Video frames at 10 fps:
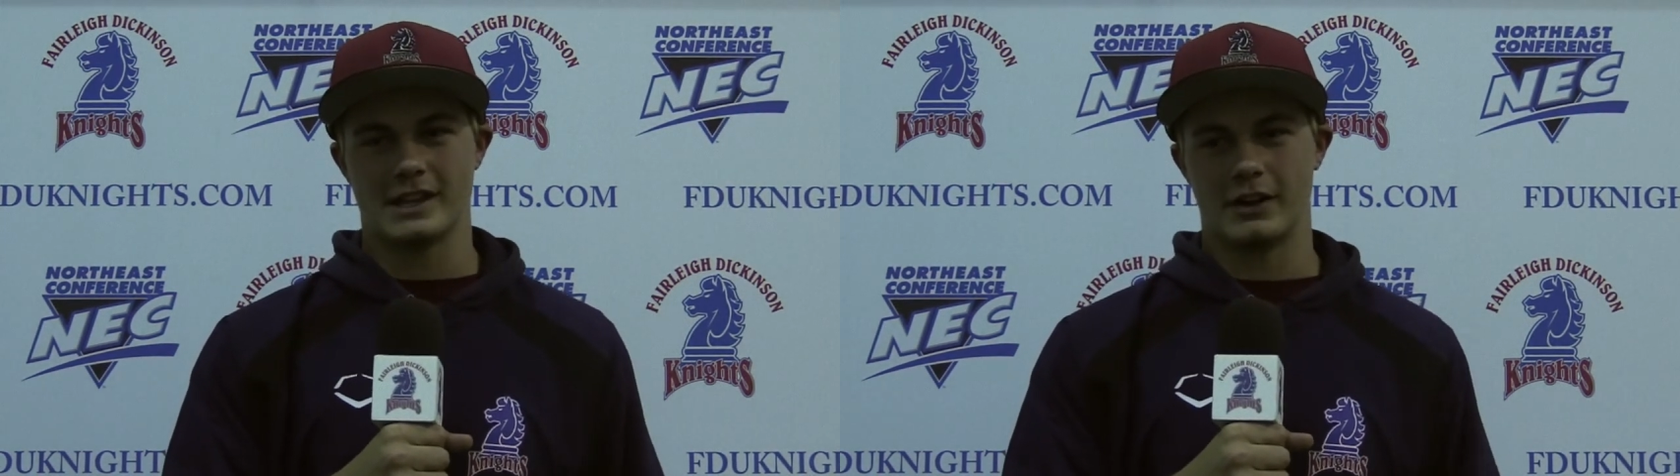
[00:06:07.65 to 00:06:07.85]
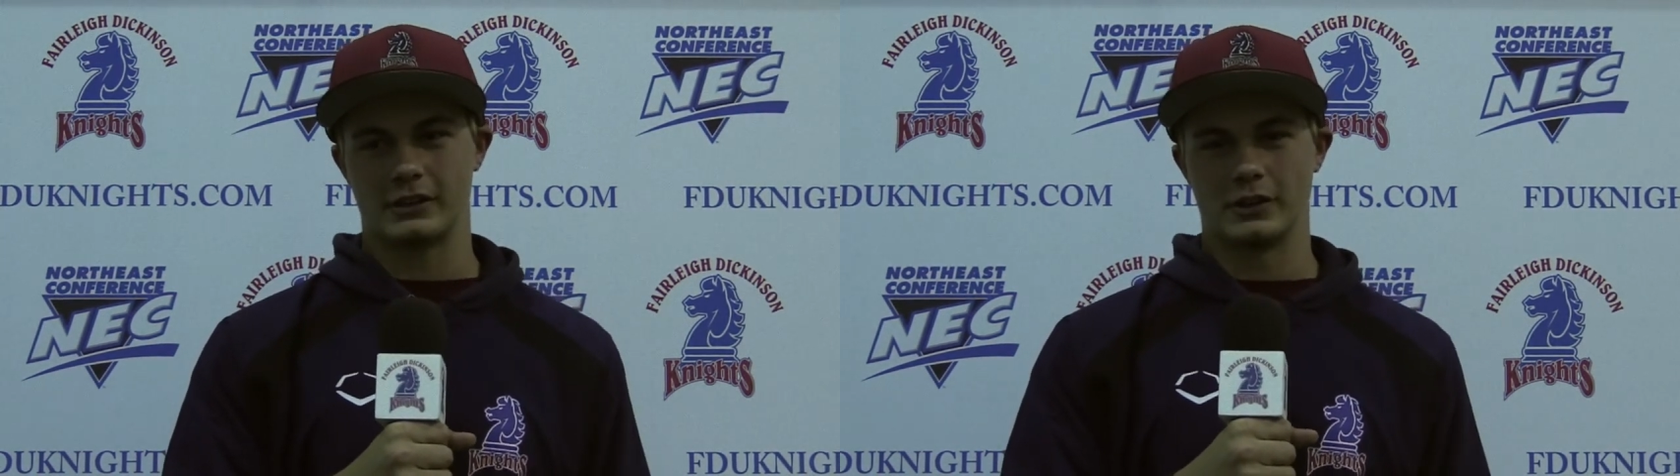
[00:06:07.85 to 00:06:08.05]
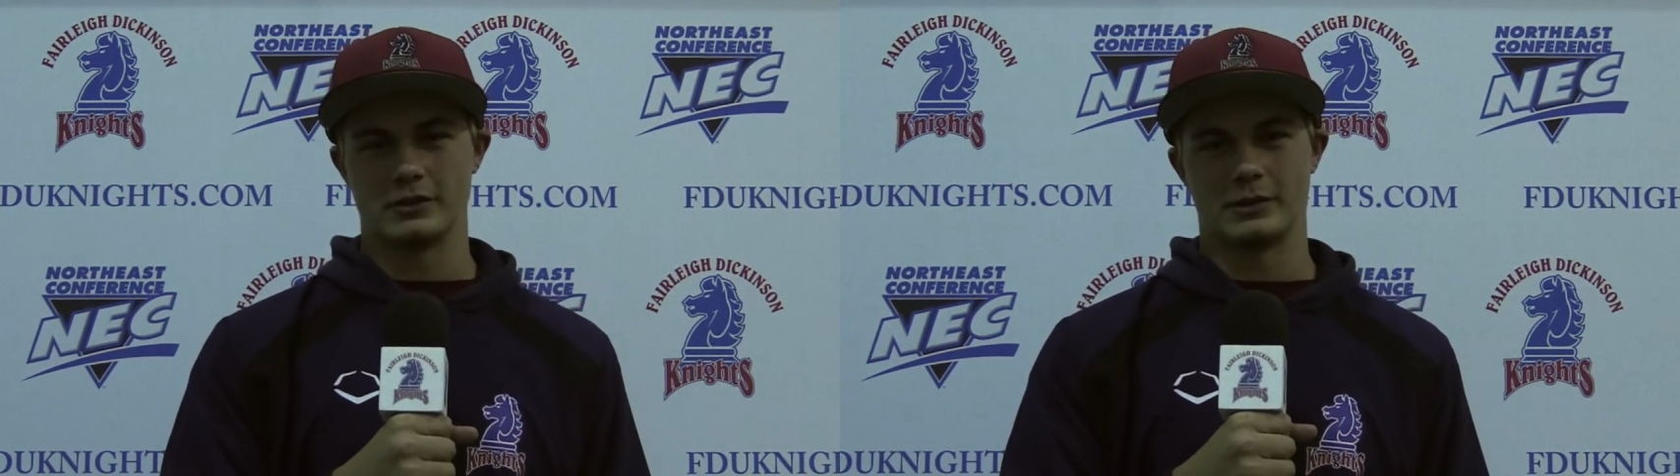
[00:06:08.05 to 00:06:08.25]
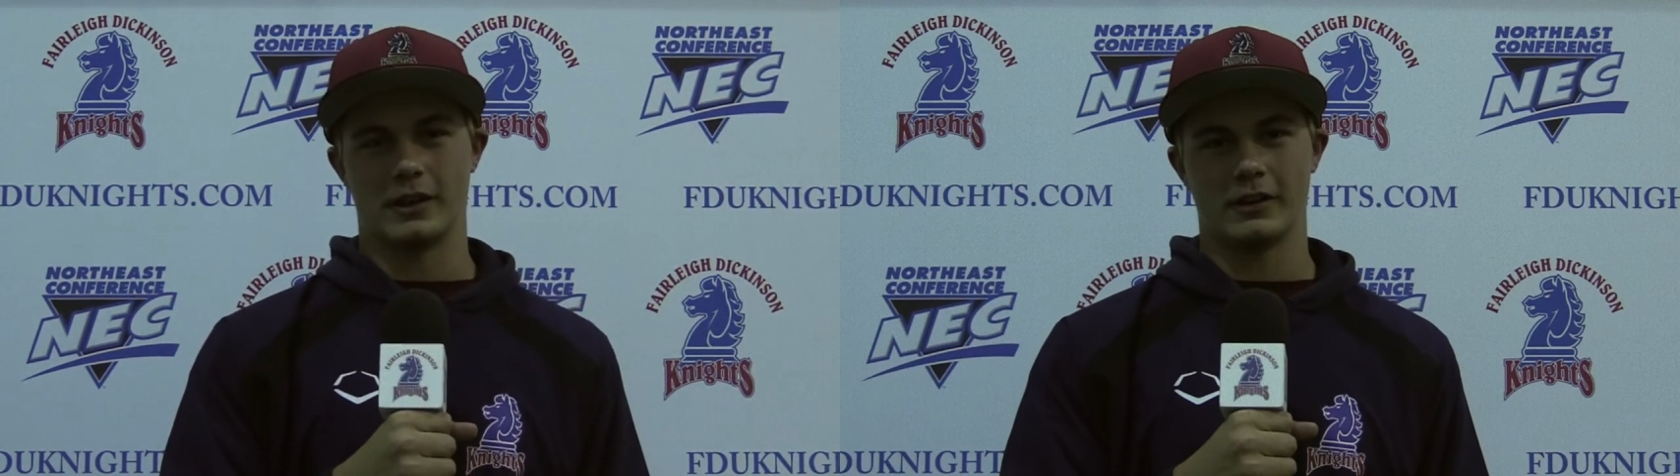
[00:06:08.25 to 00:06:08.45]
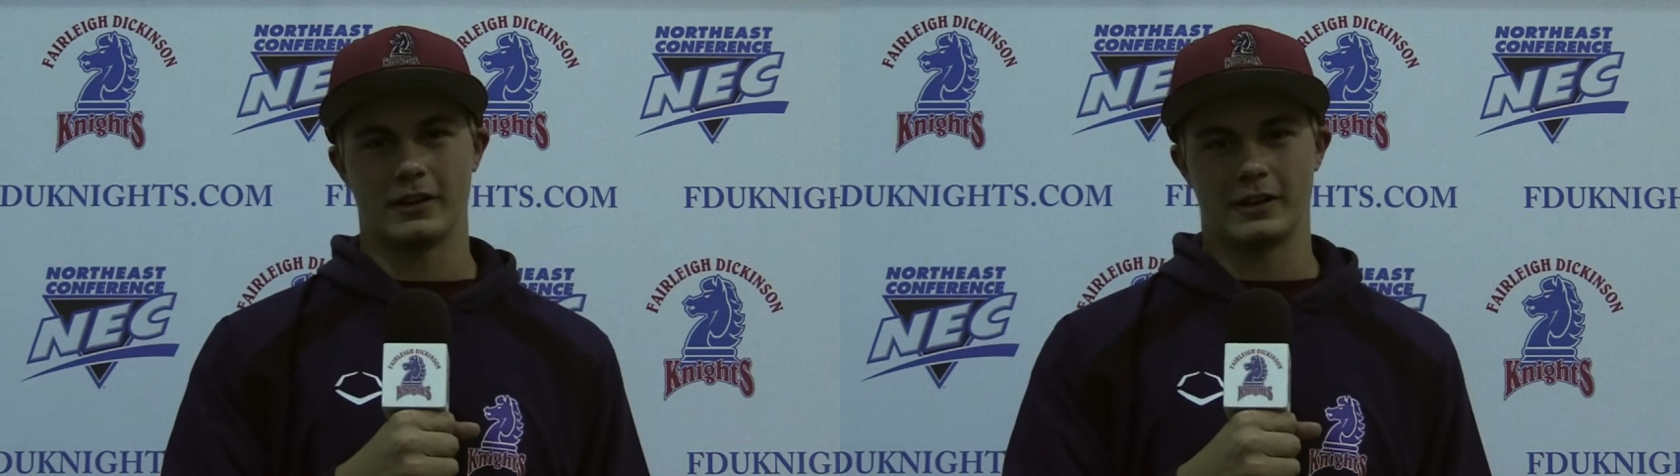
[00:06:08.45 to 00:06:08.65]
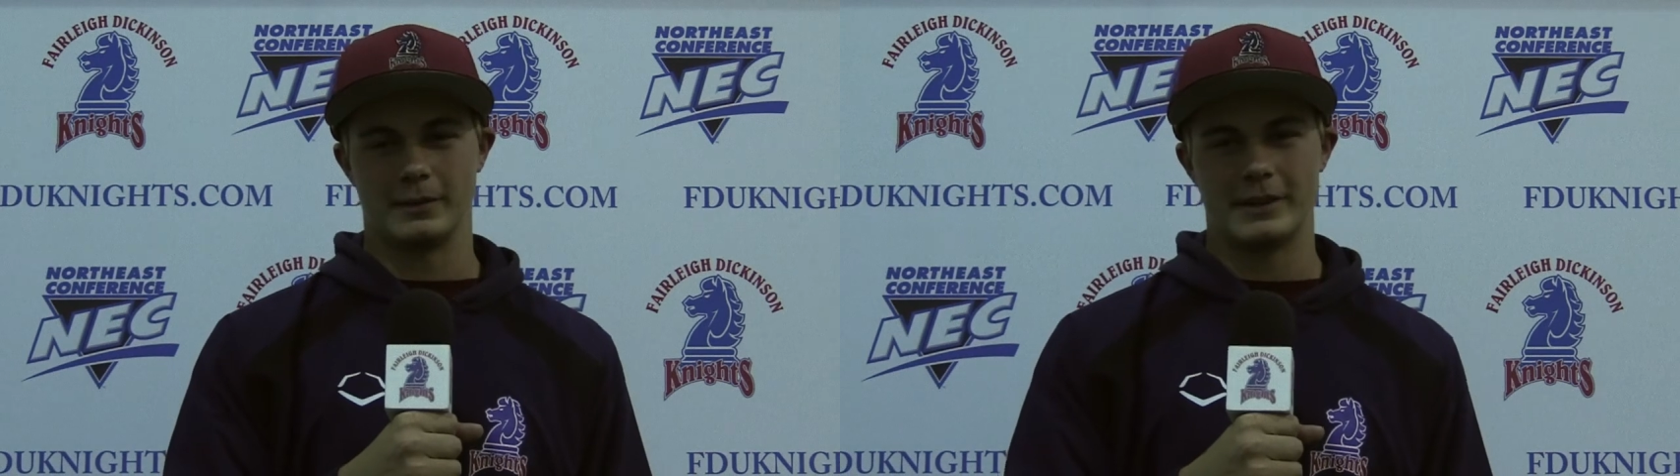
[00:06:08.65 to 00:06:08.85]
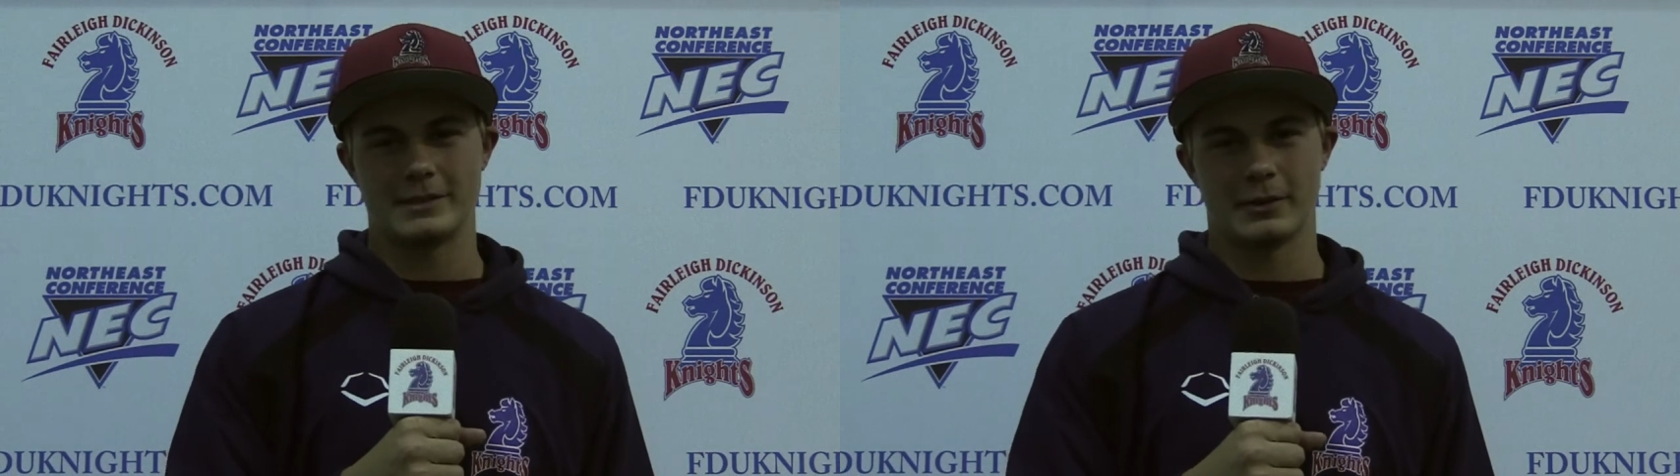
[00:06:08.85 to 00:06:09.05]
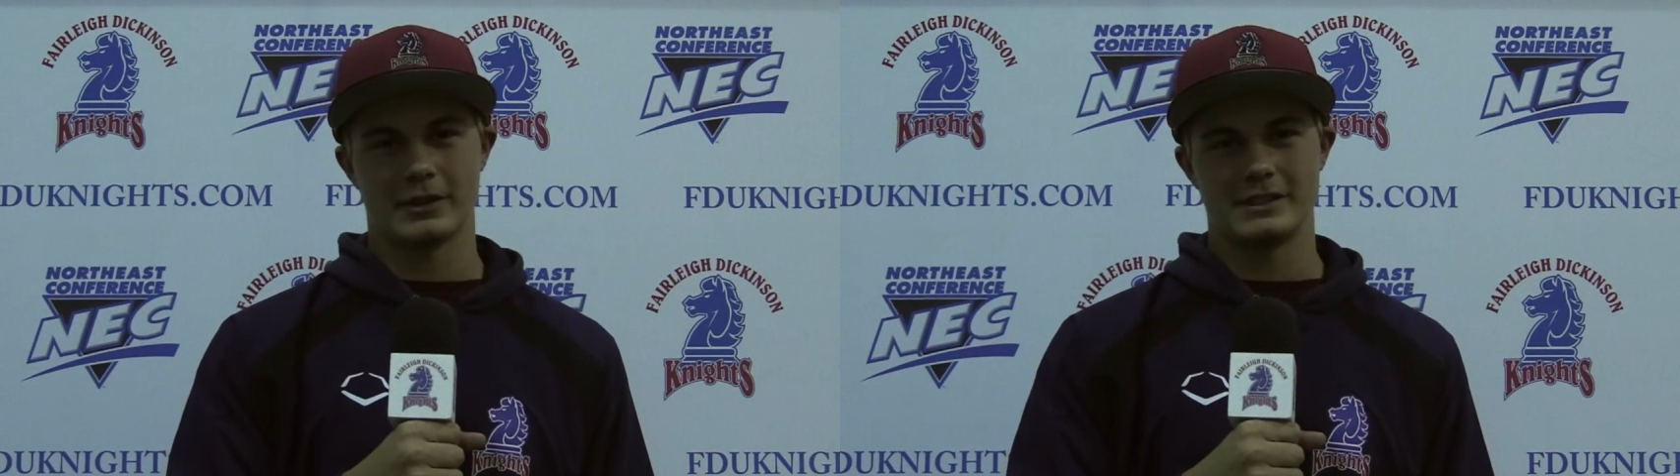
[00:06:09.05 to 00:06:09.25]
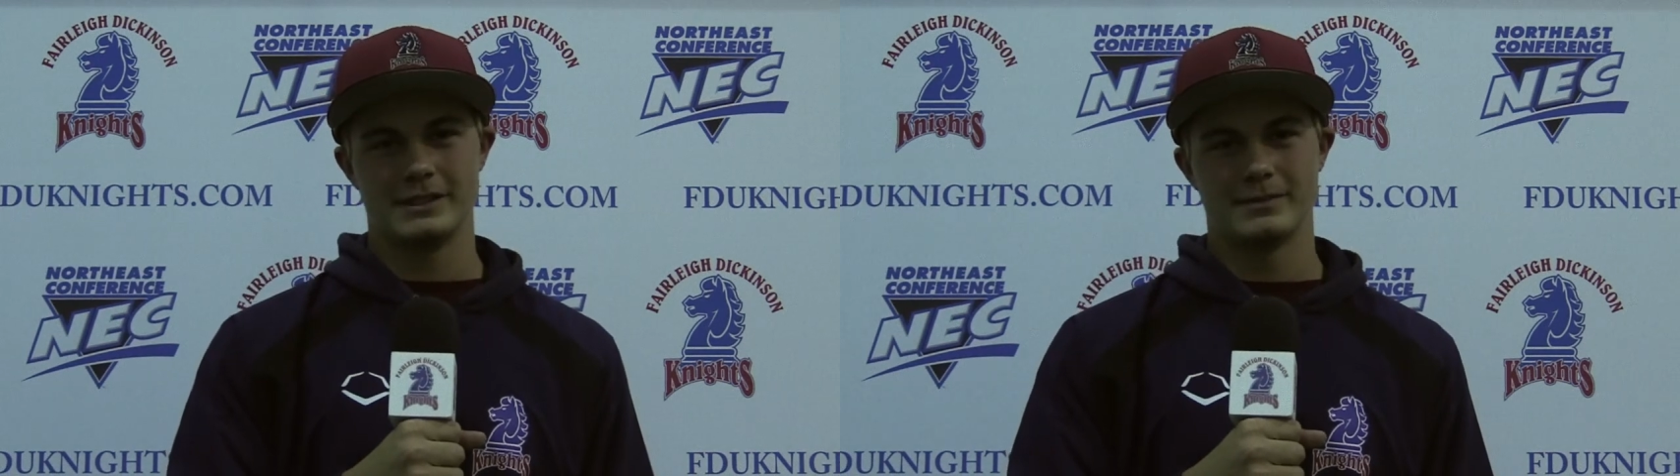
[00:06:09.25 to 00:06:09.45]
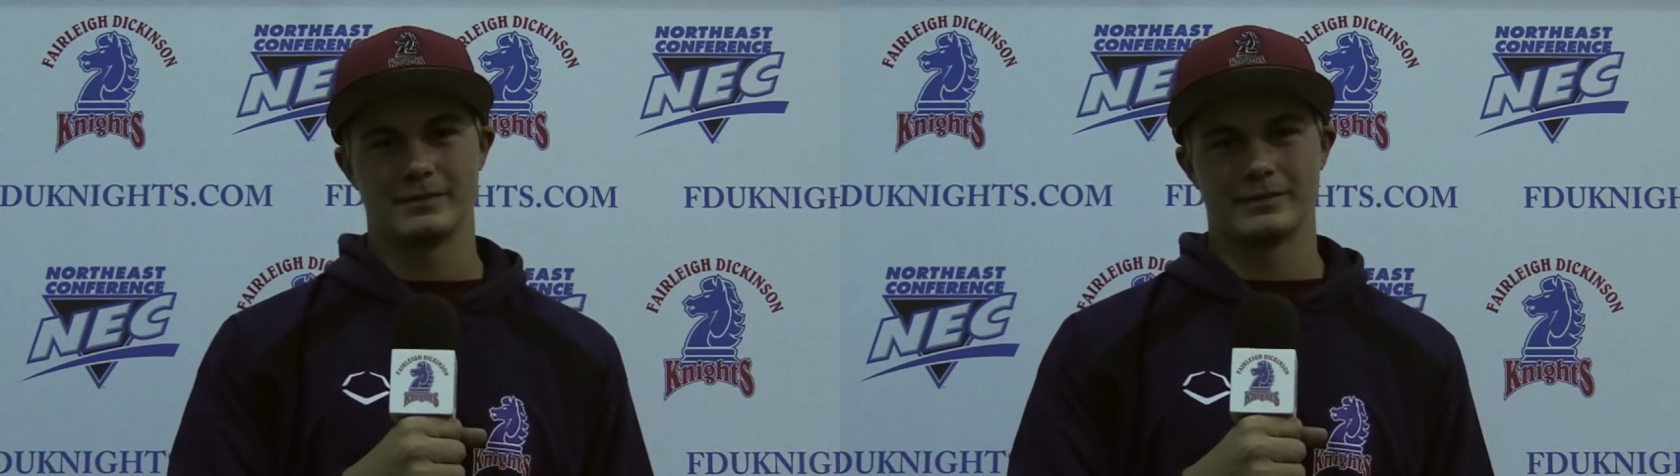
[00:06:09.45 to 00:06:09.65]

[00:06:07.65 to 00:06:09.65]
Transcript: how close we all are on the baseball team.